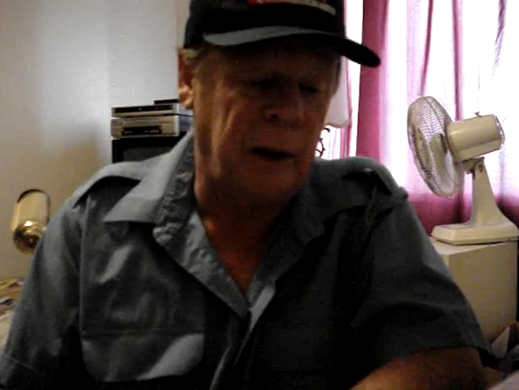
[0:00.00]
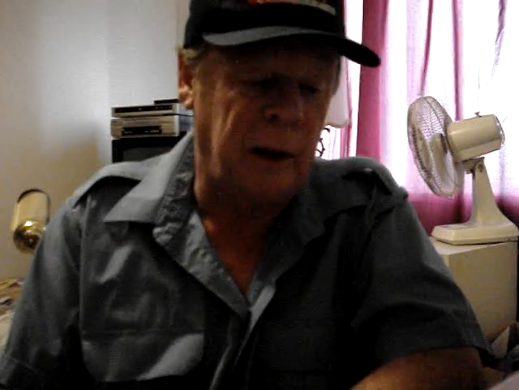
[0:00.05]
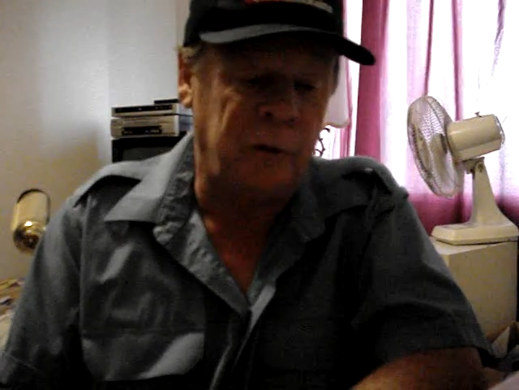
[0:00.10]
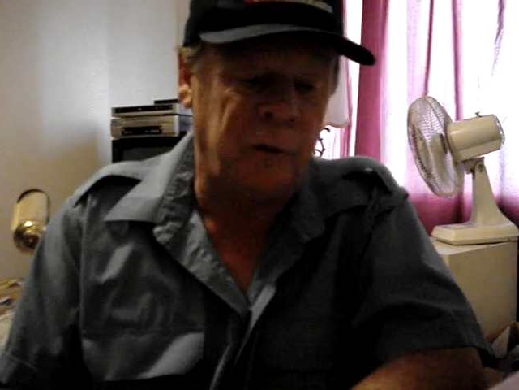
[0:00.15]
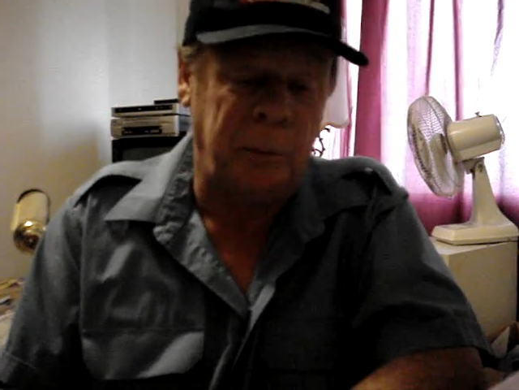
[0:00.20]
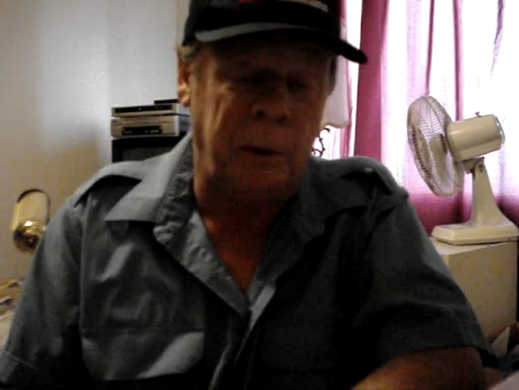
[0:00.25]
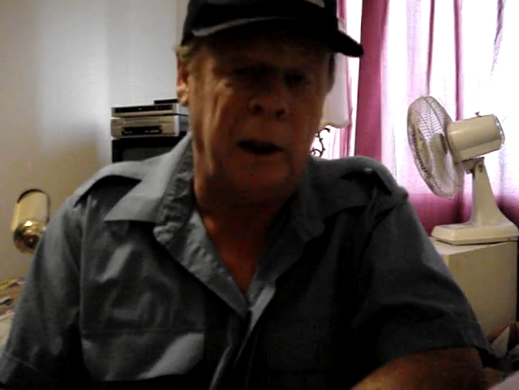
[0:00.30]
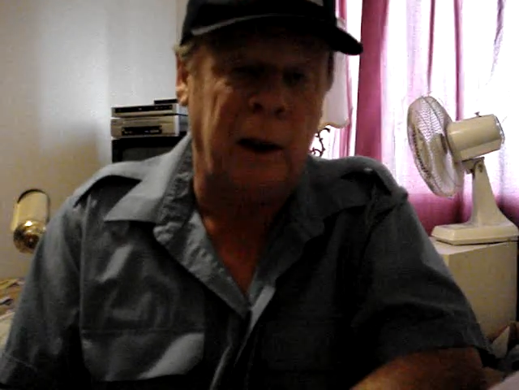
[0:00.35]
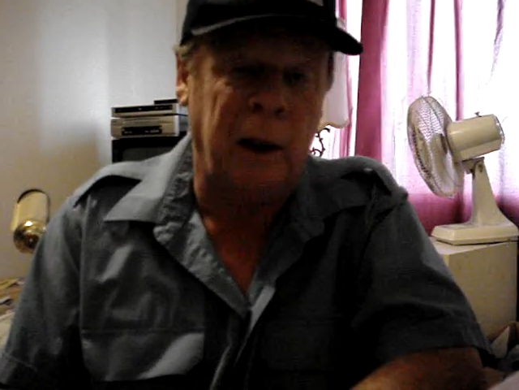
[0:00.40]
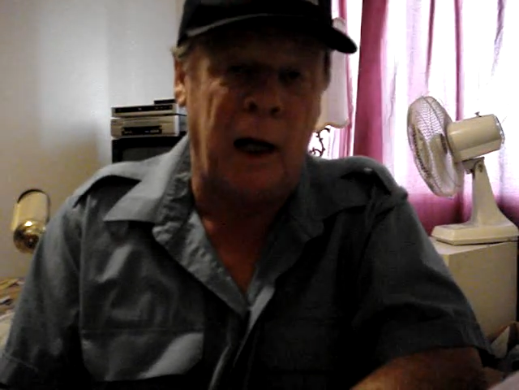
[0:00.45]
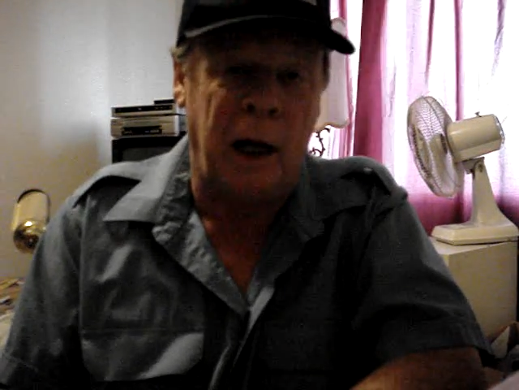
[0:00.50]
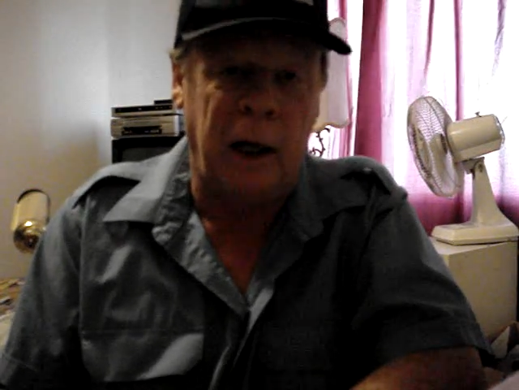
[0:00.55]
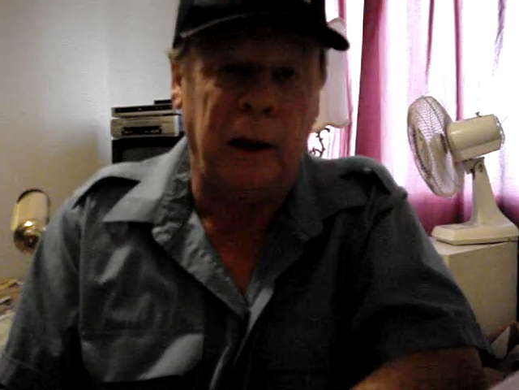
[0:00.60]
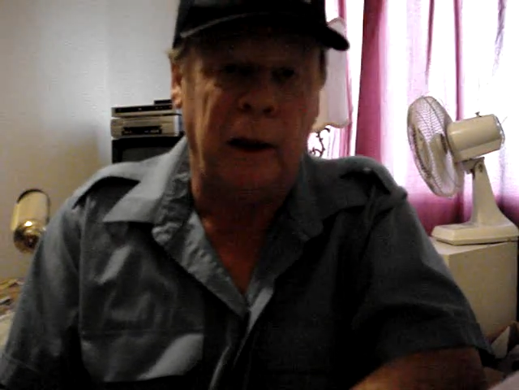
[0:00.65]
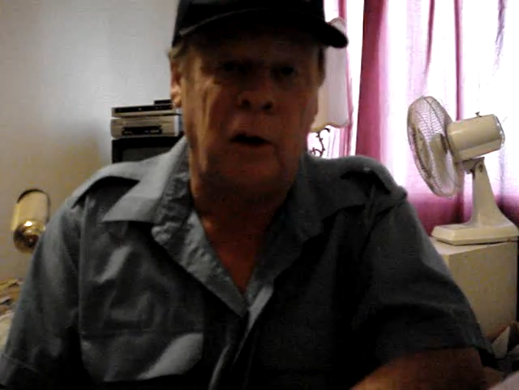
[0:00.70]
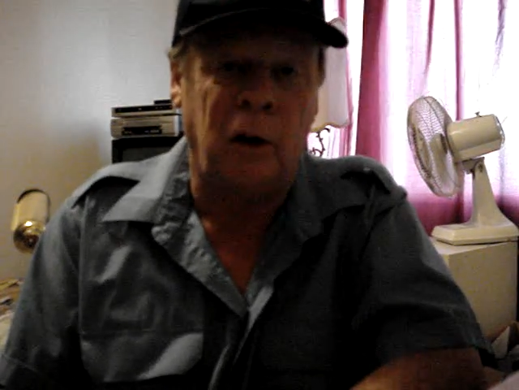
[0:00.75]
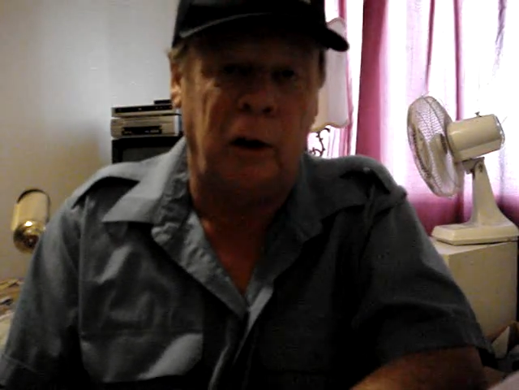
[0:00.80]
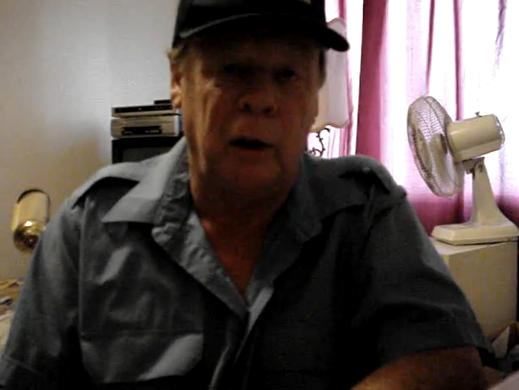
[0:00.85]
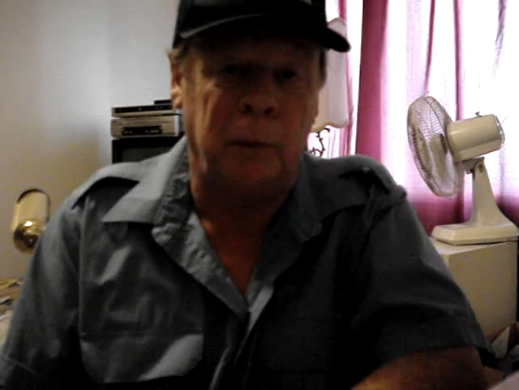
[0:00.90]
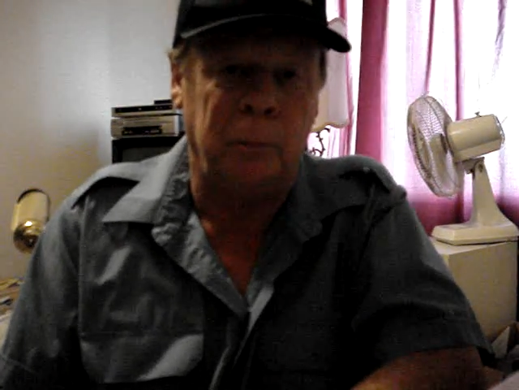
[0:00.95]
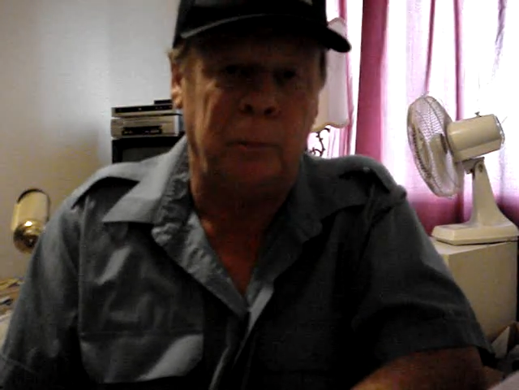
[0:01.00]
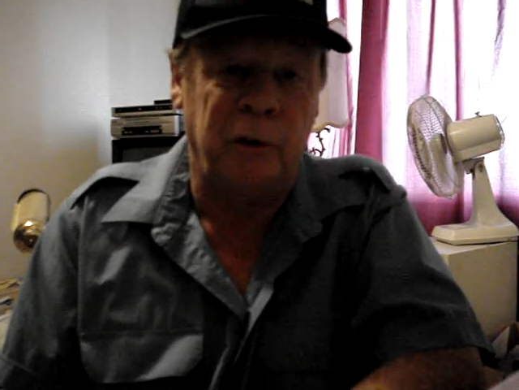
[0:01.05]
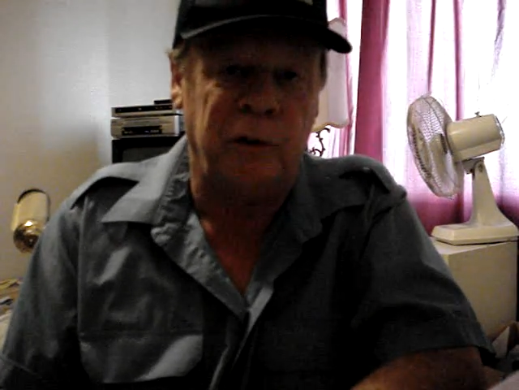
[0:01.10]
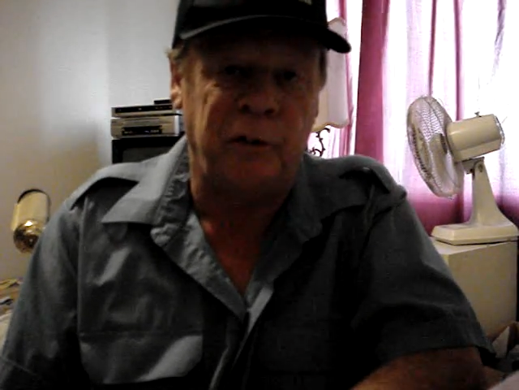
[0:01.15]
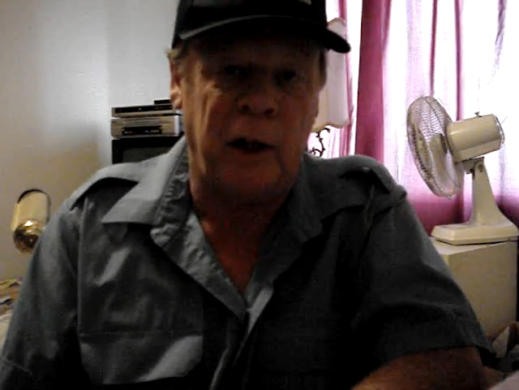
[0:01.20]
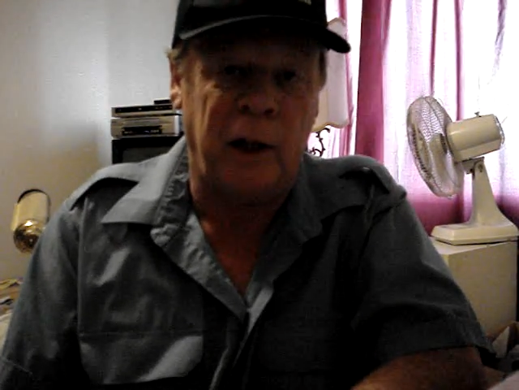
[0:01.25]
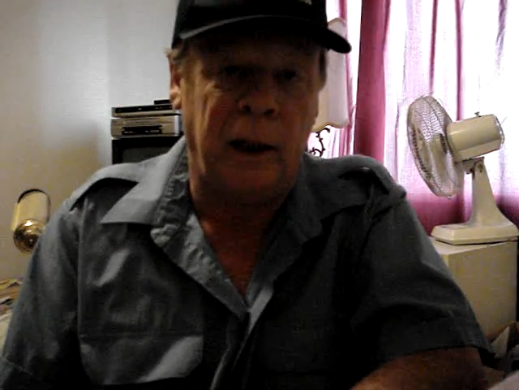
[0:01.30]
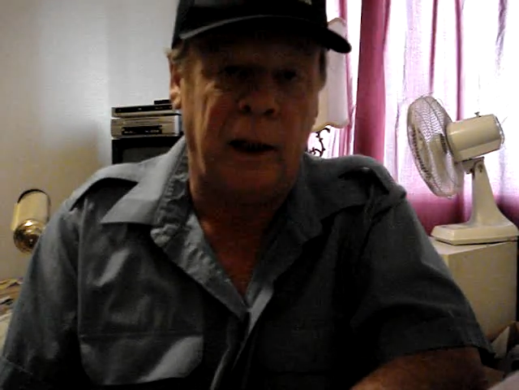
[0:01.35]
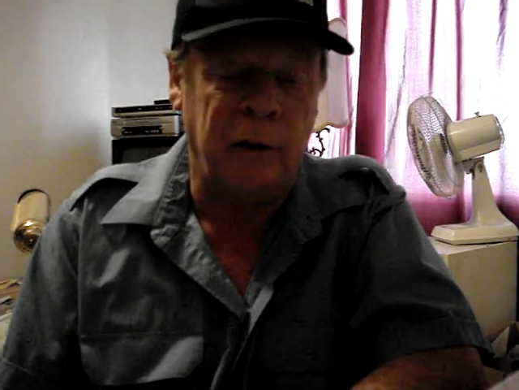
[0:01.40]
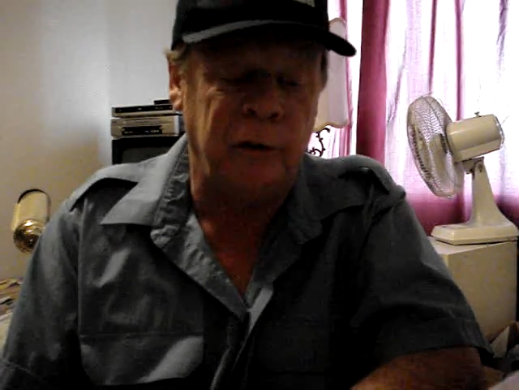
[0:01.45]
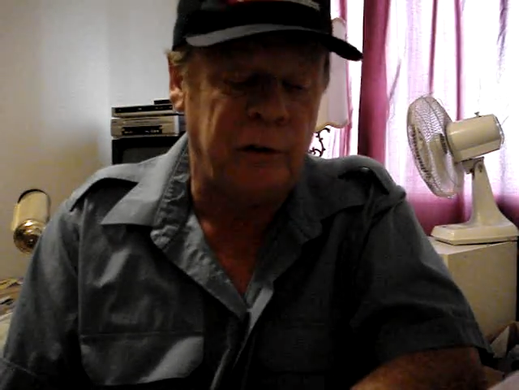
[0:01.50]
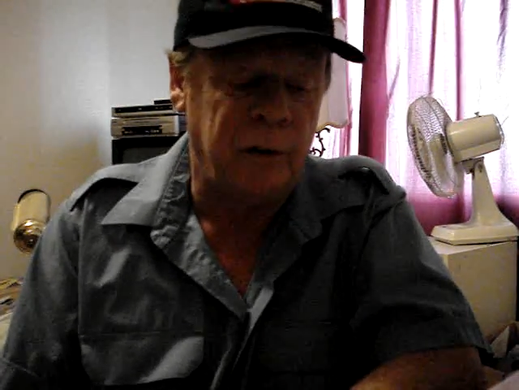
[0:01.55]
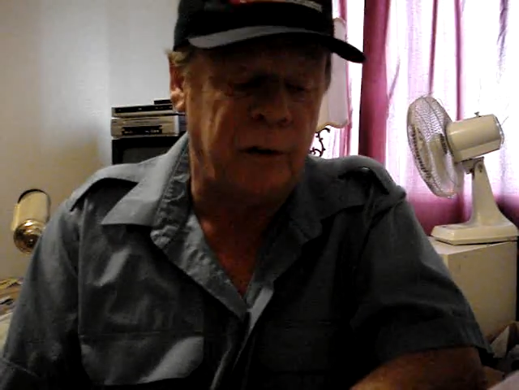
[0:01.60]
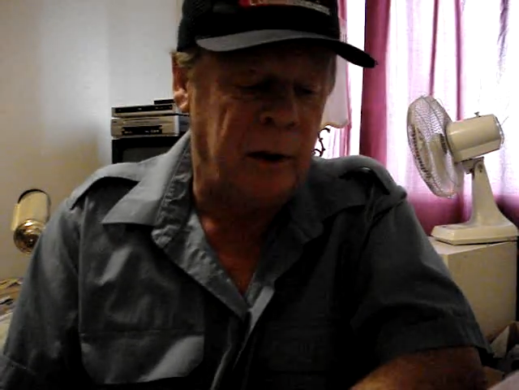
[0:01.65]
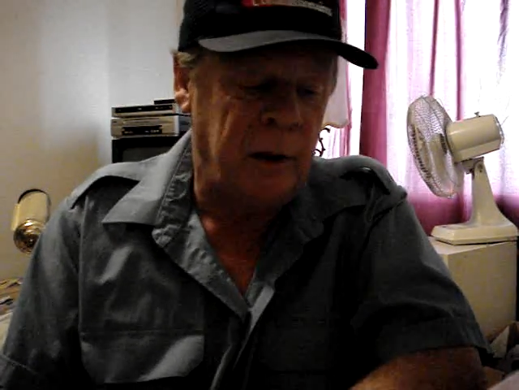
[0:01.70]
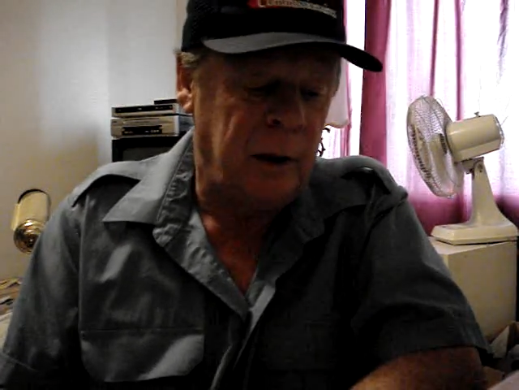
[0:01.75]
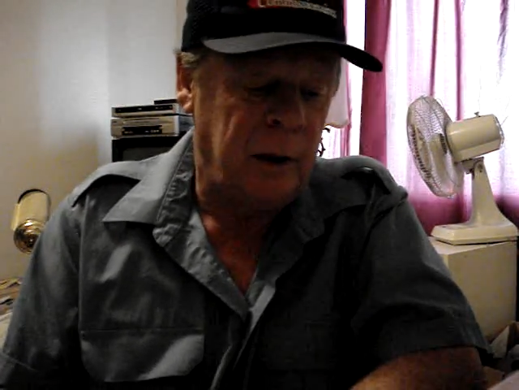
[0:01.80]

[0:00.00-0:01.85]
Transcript: that's being kind, calling him a sadist.